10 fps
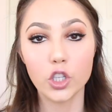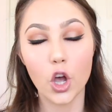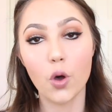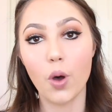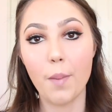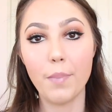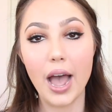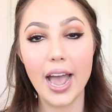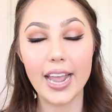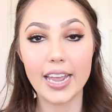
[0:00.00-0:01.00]
So
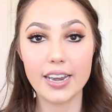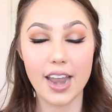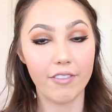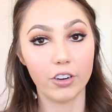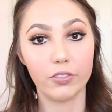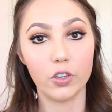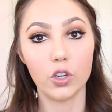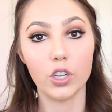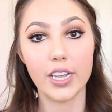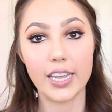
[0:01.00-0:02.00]
my
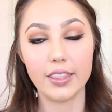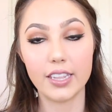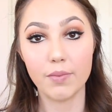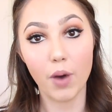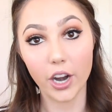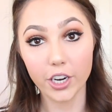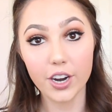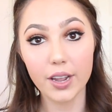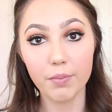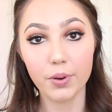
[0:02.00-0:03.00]
Neverfull in the
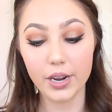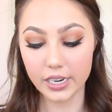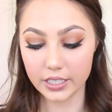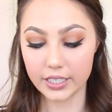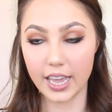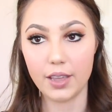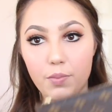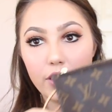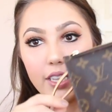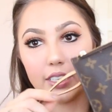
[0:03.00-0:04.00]
monogram print came
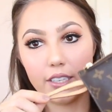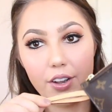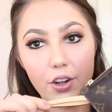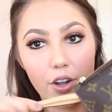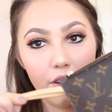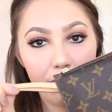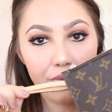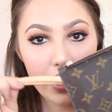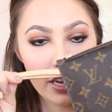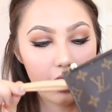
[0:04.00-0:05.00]
with this little
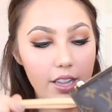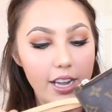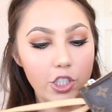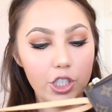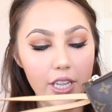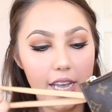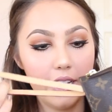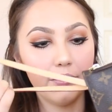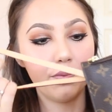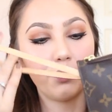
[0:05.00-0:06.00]
clutch
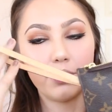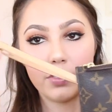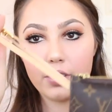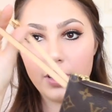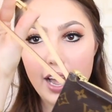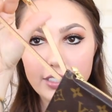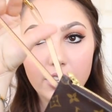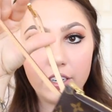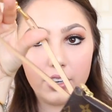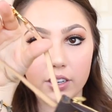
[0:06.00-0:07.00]
thing. It has a
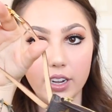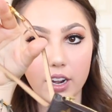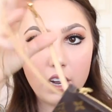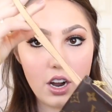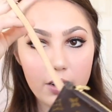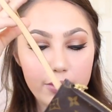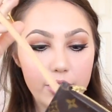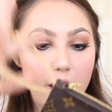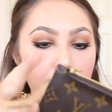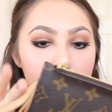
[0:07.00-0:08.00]
little arm
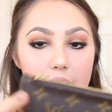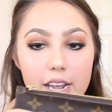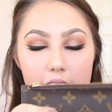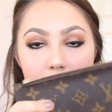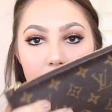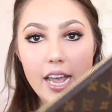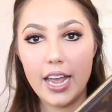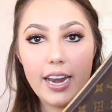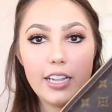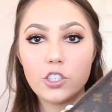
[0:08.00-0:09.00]
strap on it
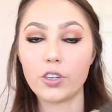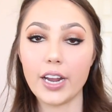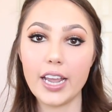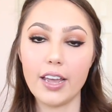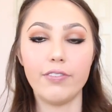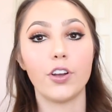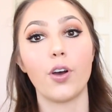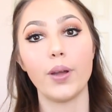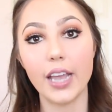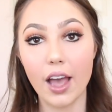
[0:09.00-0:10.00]
and it's great if you're
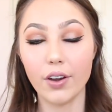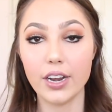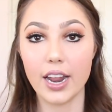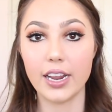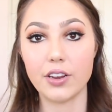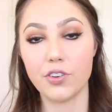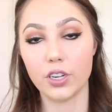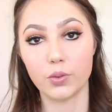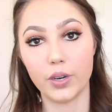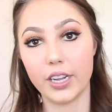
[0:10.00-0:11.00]
going out at night and you
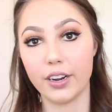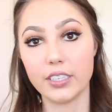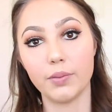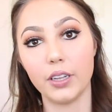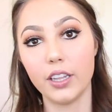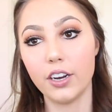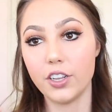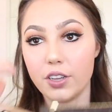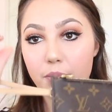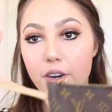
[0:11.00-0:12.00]
just want to carry something little
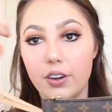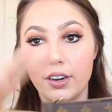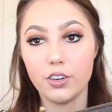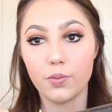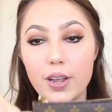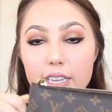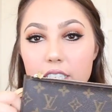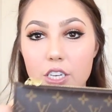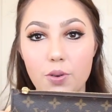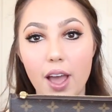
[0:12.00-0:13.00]
you can put it around your
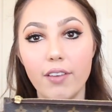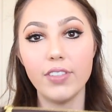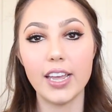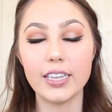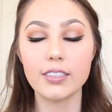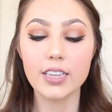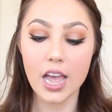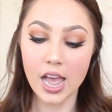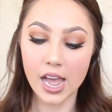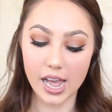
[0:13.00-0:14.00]
wrist and you have this
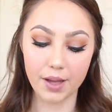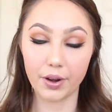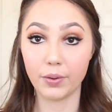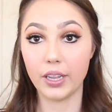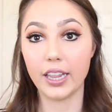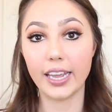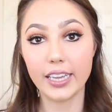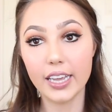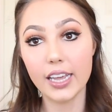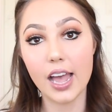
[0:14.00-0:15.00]
um, and I really
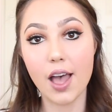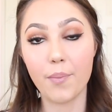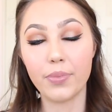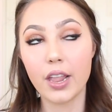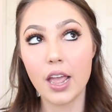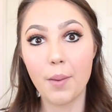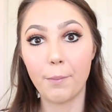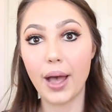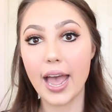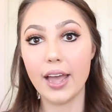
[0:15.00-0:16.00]
like it um,
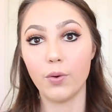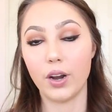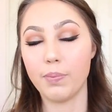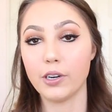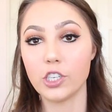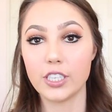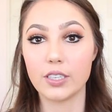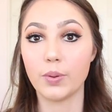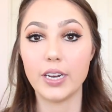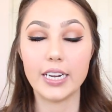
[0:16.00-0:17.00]
but when I purchased
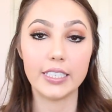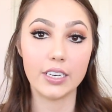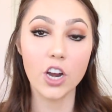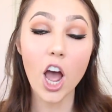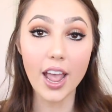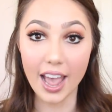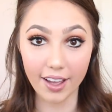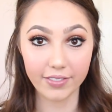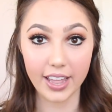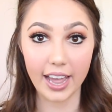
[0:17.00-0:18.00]
this one, it did not
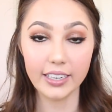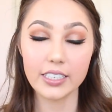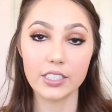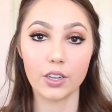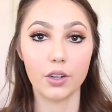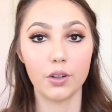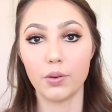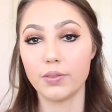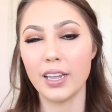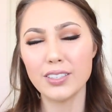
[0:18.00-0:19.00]
have that.
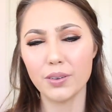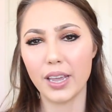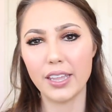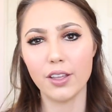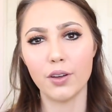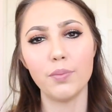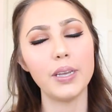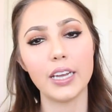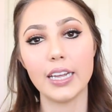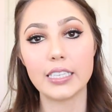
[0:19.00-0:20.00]
So that's okay though,
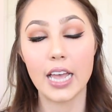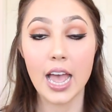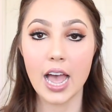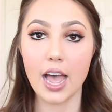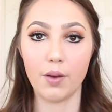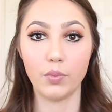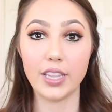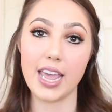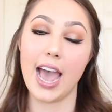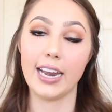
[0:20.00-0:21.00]
because um, when
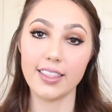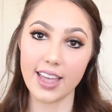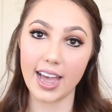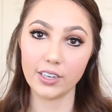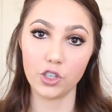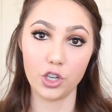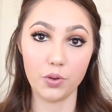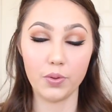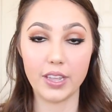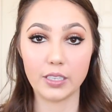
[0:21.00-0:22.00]
they added that
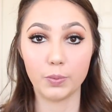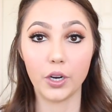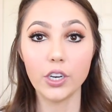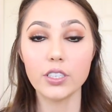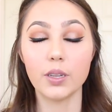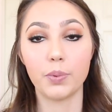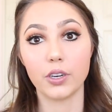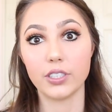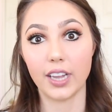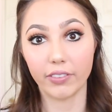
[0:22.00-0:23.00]
to this purse, the
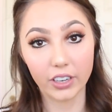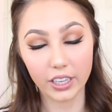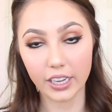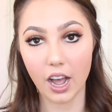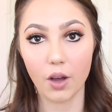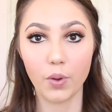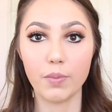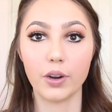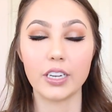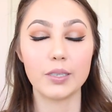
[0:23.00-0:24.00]
purse definitely got way
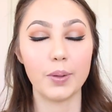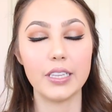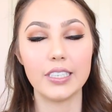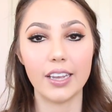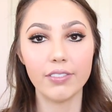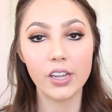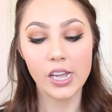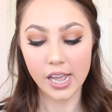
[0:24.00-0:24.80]
more expensive.